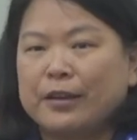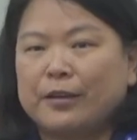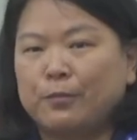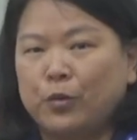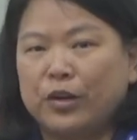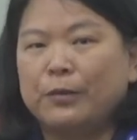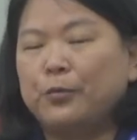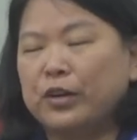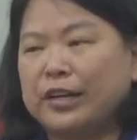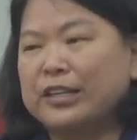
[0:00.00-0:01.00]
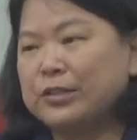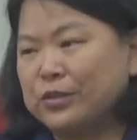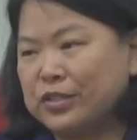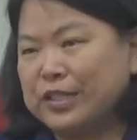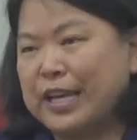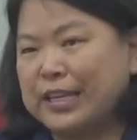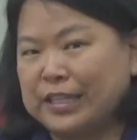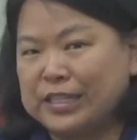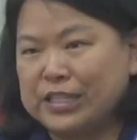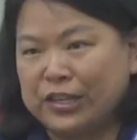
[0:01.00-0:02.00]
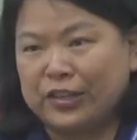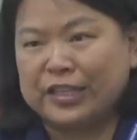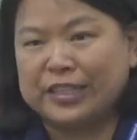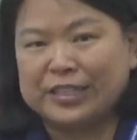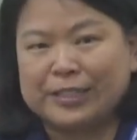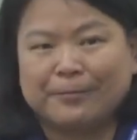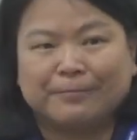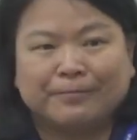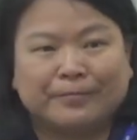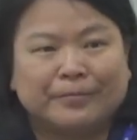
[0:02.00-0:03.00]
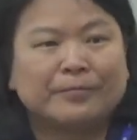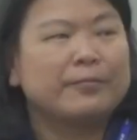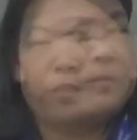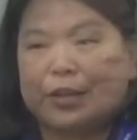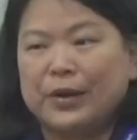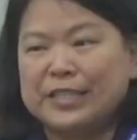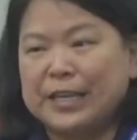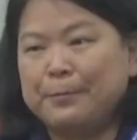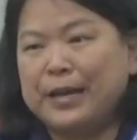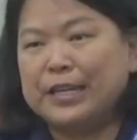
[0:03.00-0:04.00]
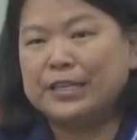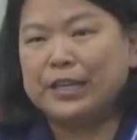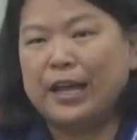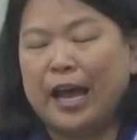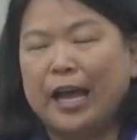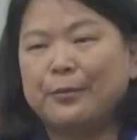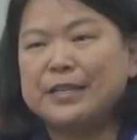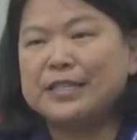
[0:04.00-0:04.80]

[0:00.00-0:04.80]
more and more customers are taking us serious. So as I mentioned, I was